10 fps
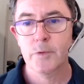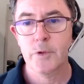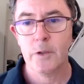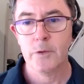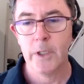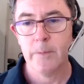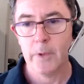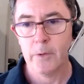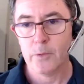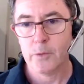toll
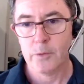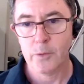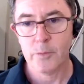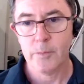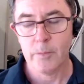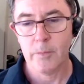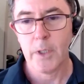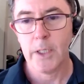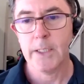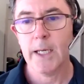treatment or
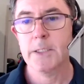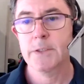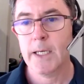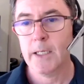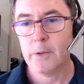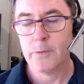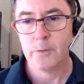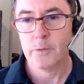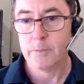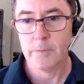mine gate sales
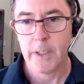or